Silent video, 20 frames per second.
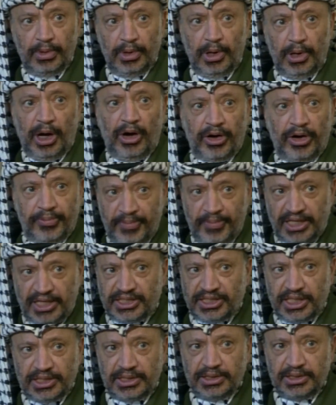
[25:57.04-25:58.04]
our
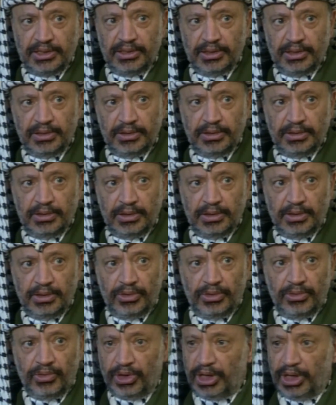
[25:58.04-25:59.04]
masses
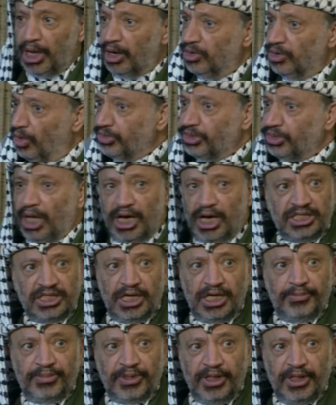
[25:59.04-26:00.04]
cannot
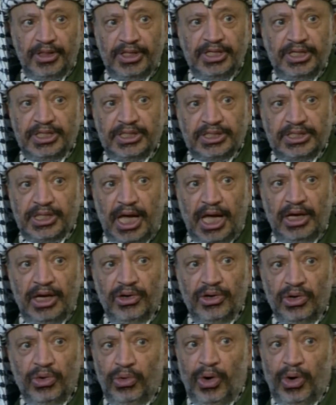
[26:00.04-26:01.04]
accept this style
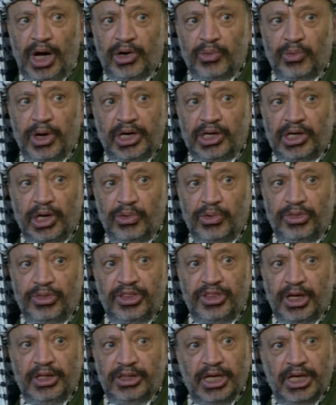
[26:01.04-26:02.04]
who are working
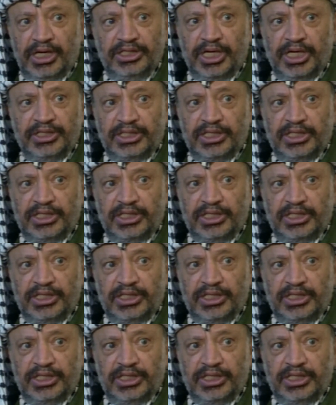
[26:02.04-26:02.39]
with intelligence